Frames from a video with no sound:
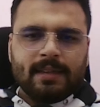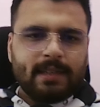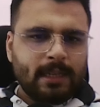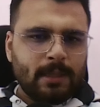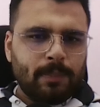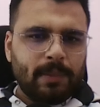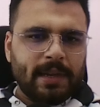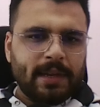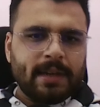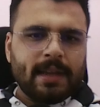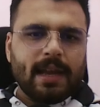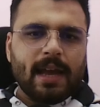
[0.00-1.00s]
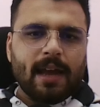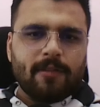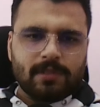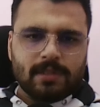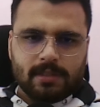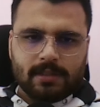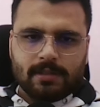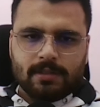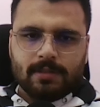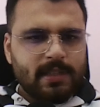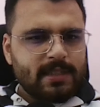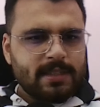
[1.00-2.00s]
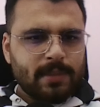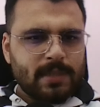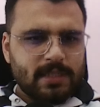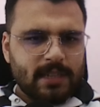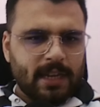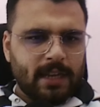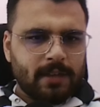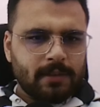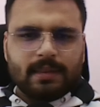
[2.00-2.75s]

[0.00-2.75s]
he played f6, which is a mistake.